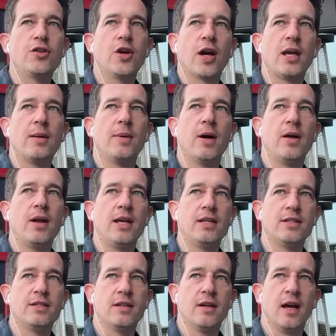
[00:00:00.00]
talking about
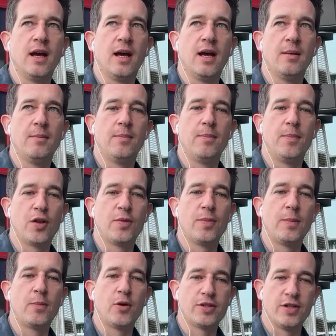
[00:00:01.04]
his birth
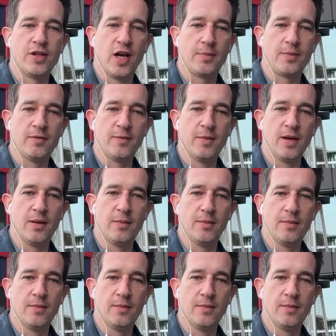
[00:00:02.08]
mom or his adoptive mom?